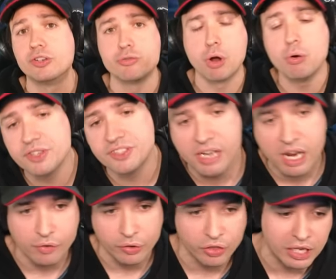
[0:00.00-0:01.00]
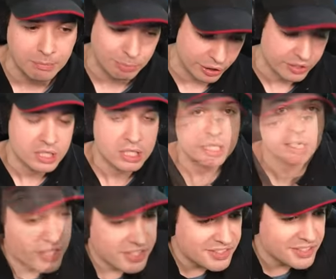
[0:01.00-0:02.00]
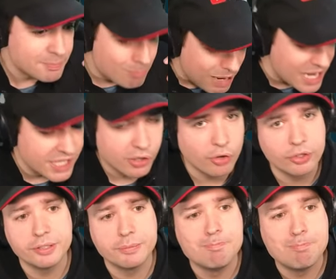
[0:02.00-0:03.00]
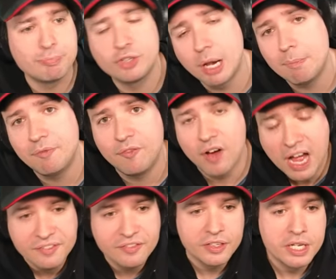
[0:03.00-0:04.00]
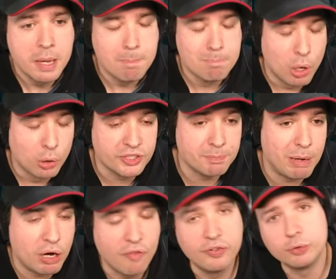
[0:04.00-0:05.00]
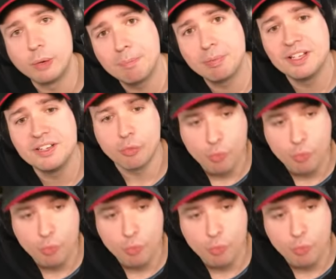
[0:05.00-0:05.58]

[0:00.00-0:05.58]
drones and everything, but this is my current top 5 most powerful weapon